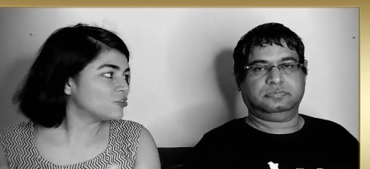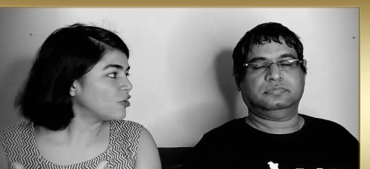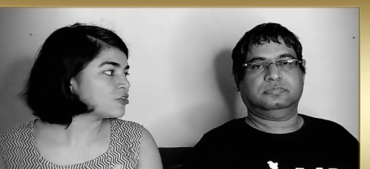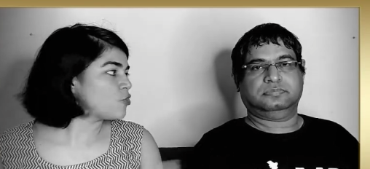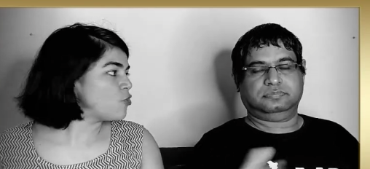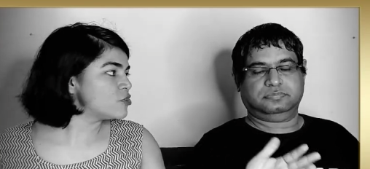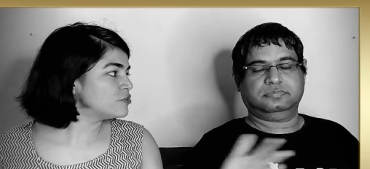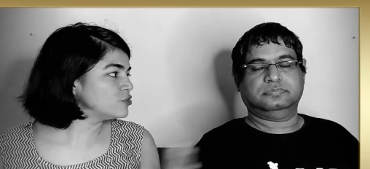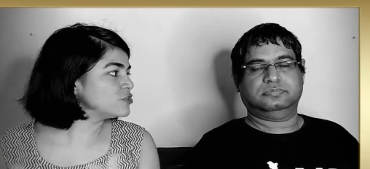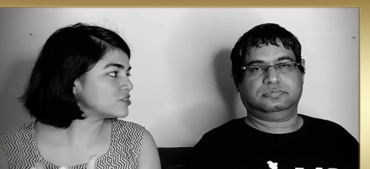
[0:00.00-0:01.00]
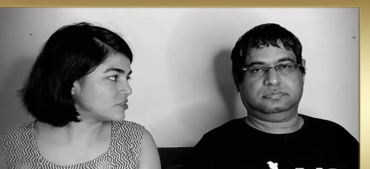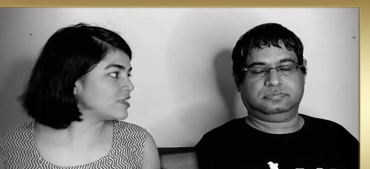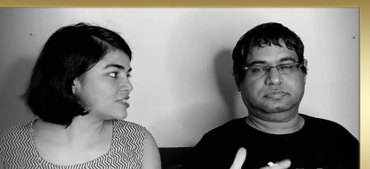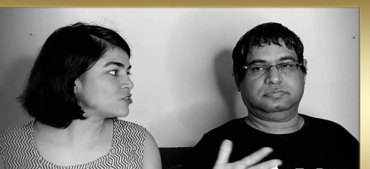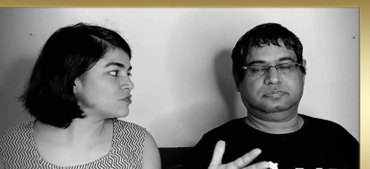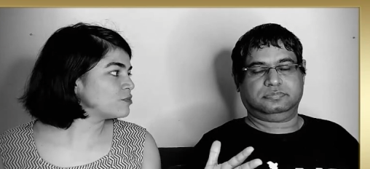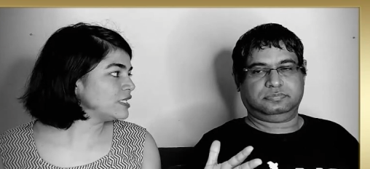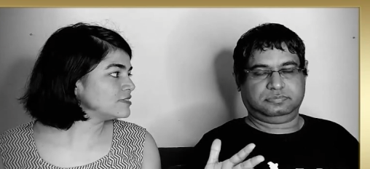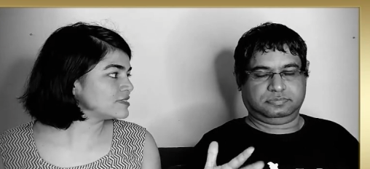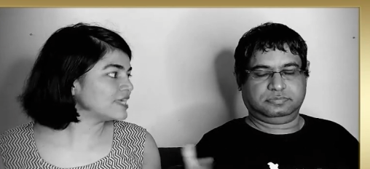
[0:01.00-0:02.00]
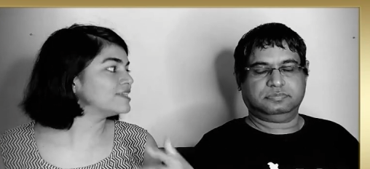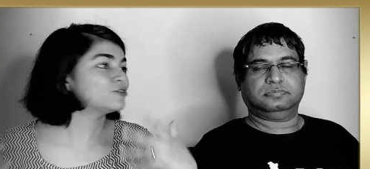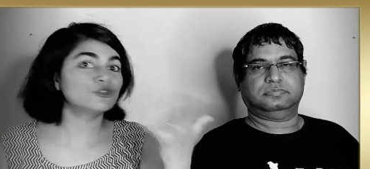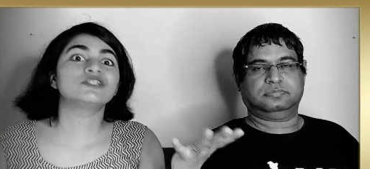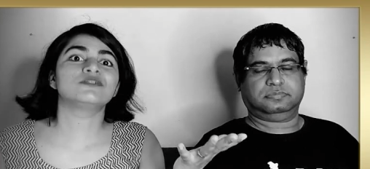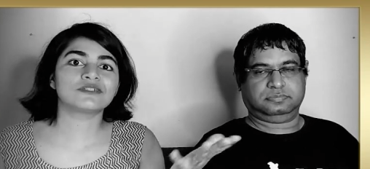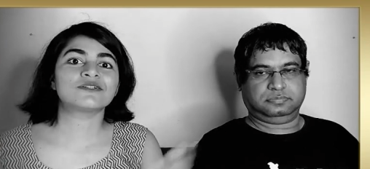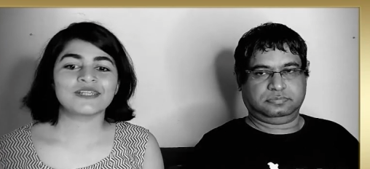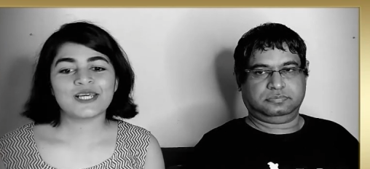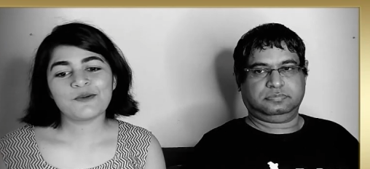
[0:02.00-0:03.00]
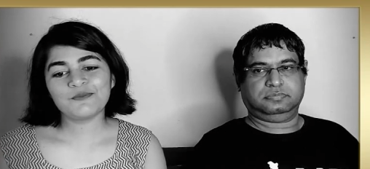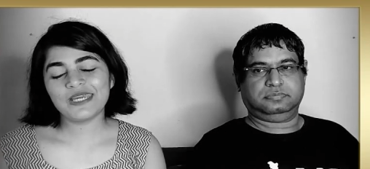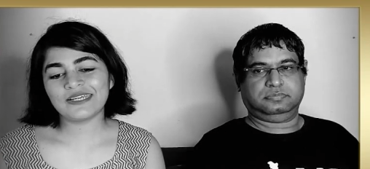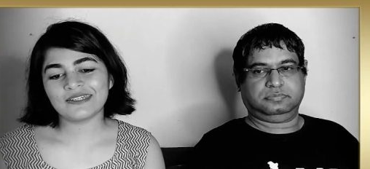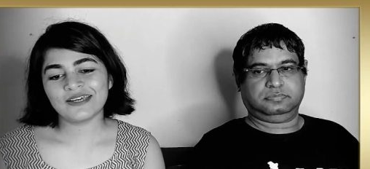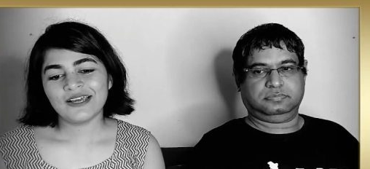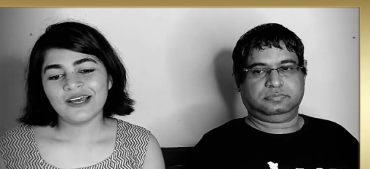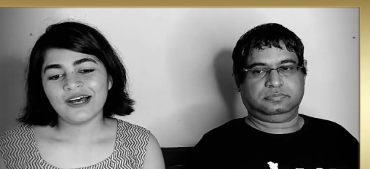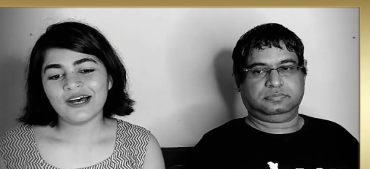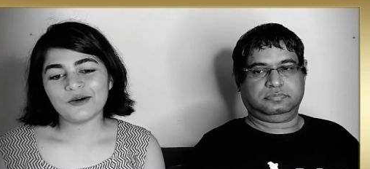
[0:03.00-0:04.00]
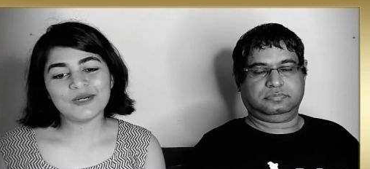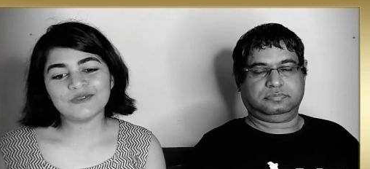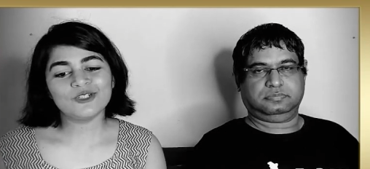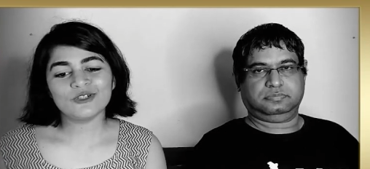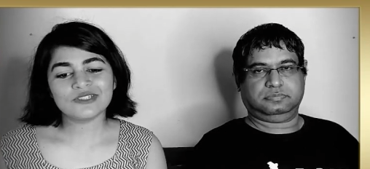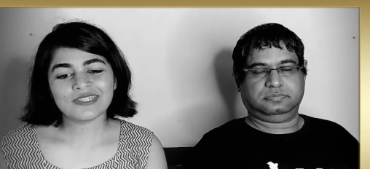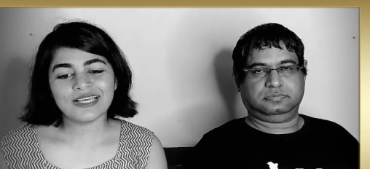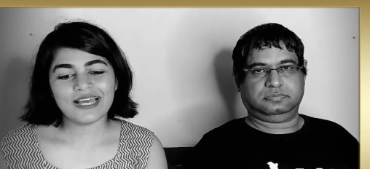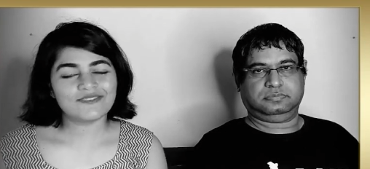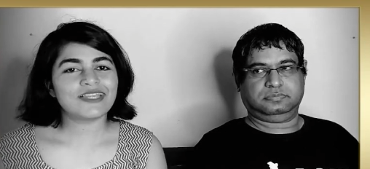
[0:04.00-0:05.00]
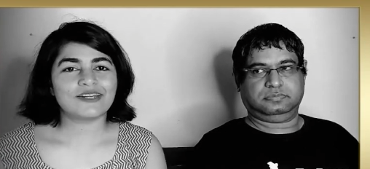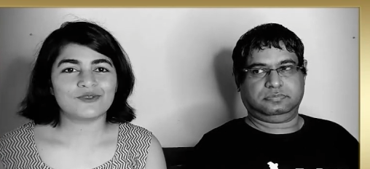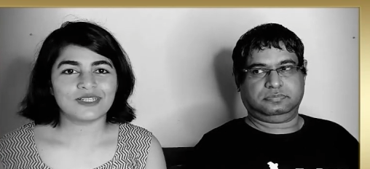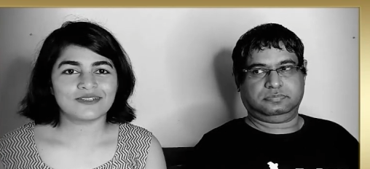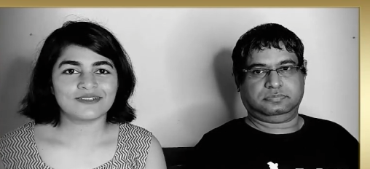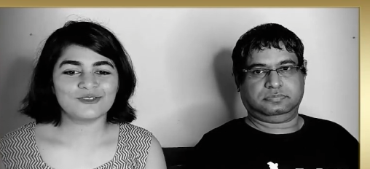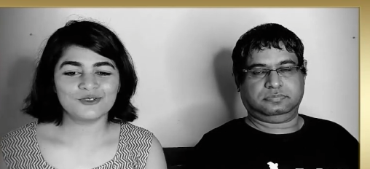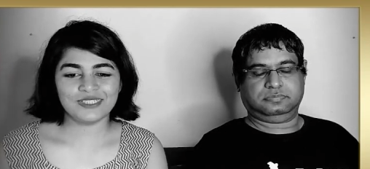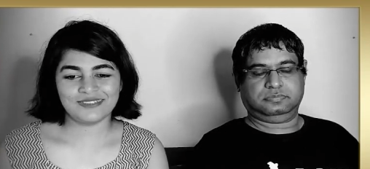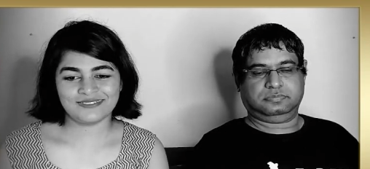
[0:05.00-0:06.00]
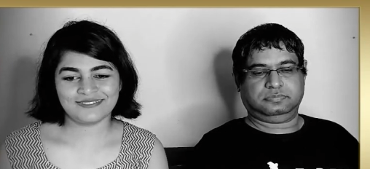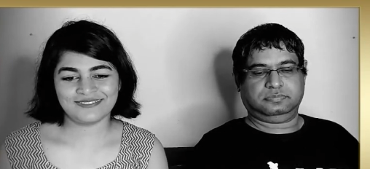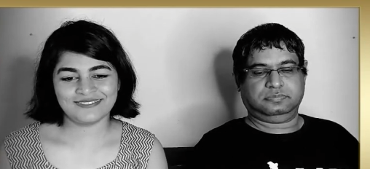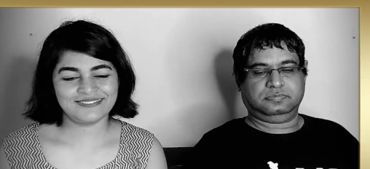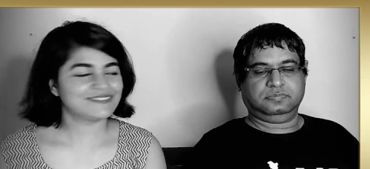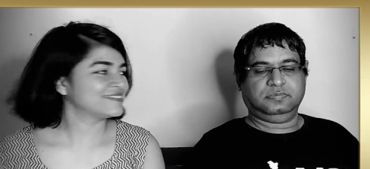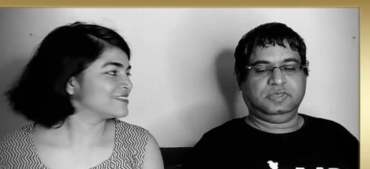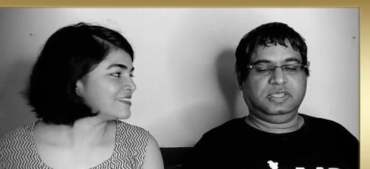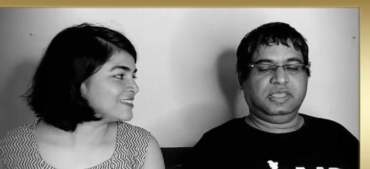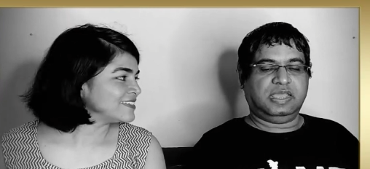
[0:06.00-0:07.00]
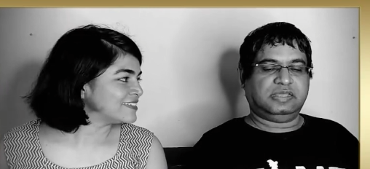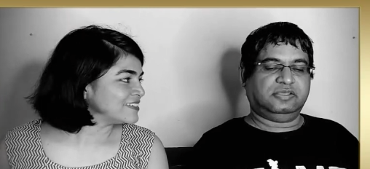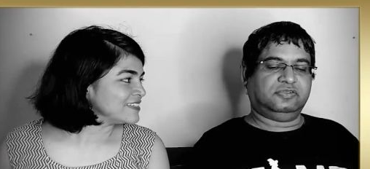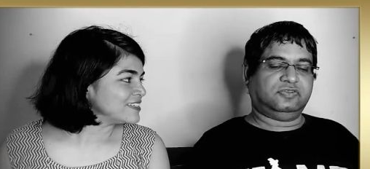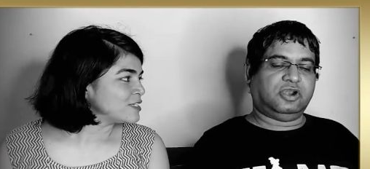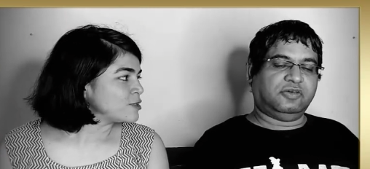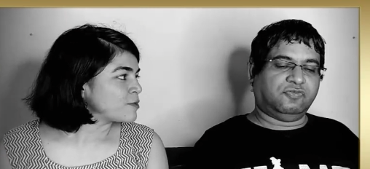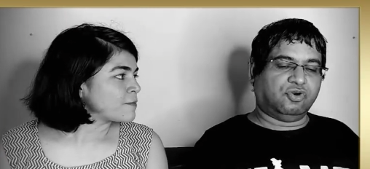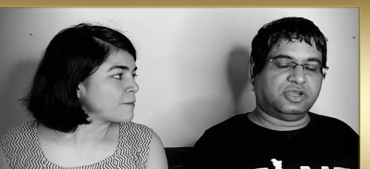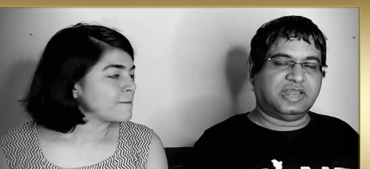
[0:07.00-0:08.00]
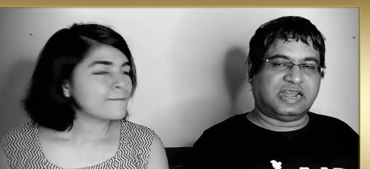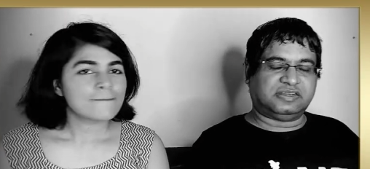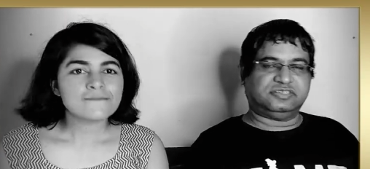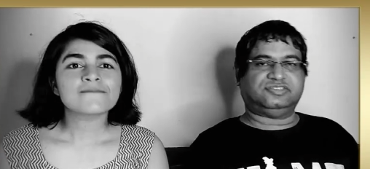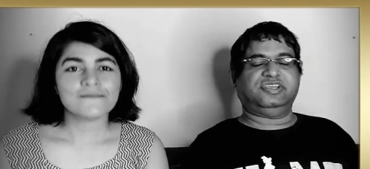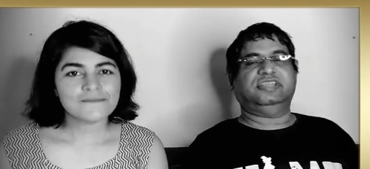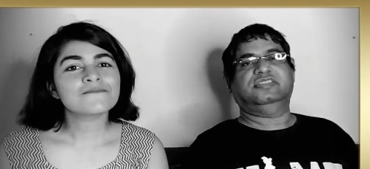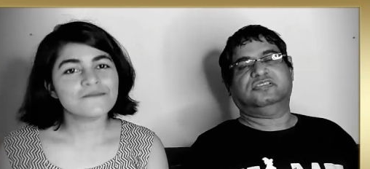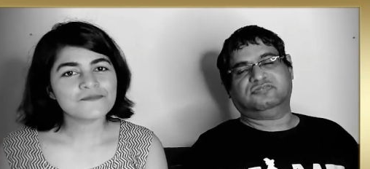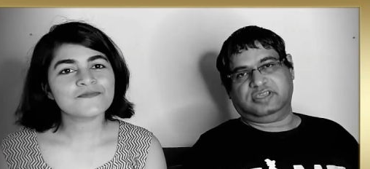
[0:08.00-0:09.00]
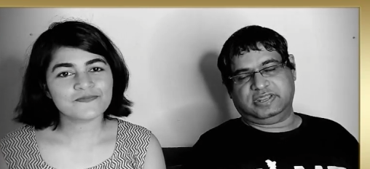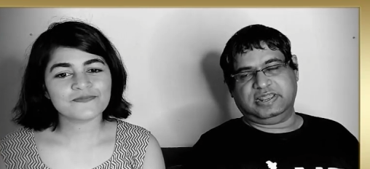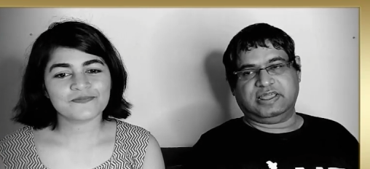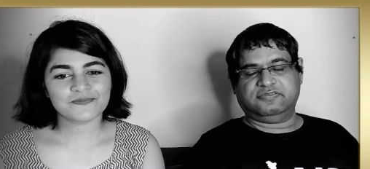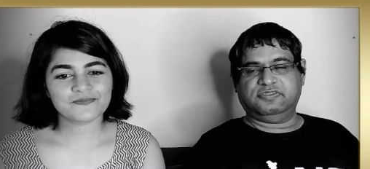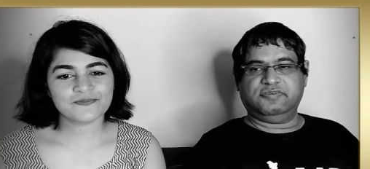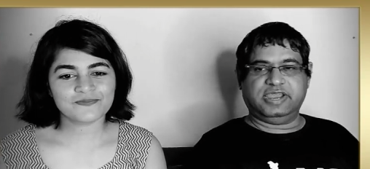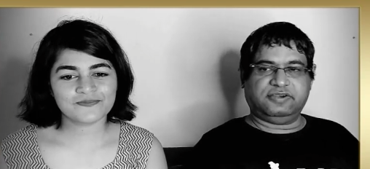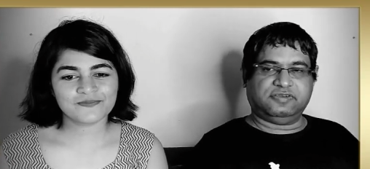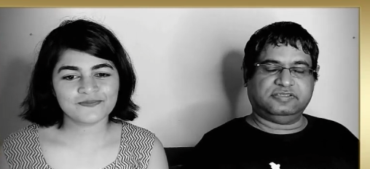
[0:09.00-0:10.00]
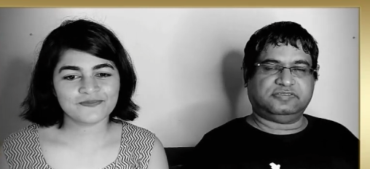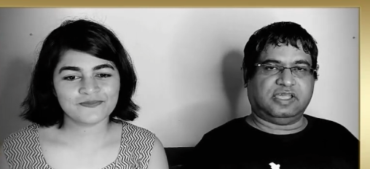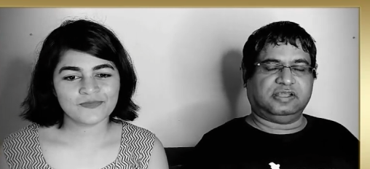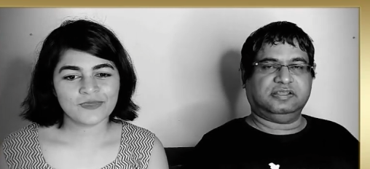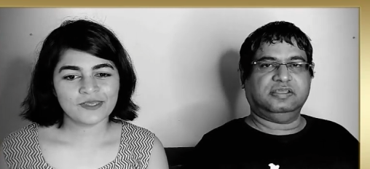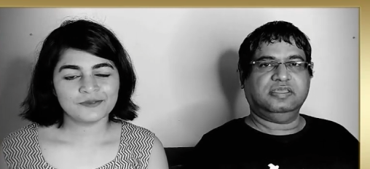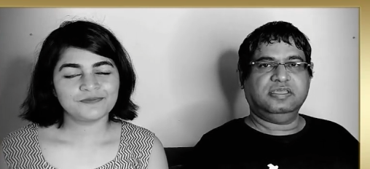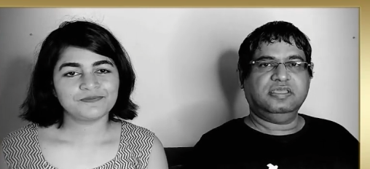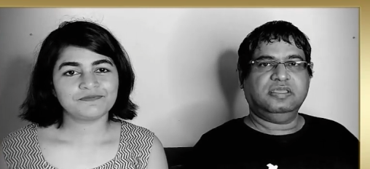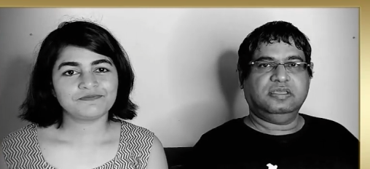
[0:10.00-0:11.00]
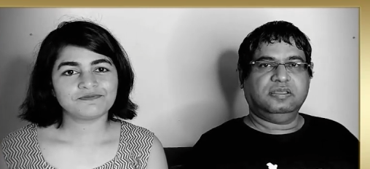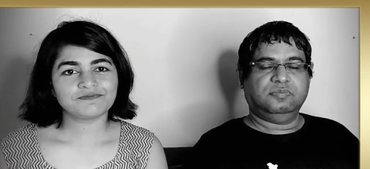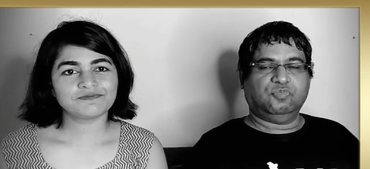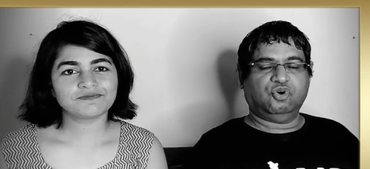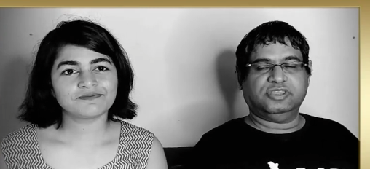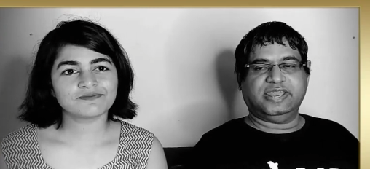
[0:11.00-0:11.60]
Speaker 1: not all of those rest of the millions that couldn't make it uh, but we don't see life that way
Speaker 2: do we yeah there was a lot of vocal artistry in this one i love the way it was sung more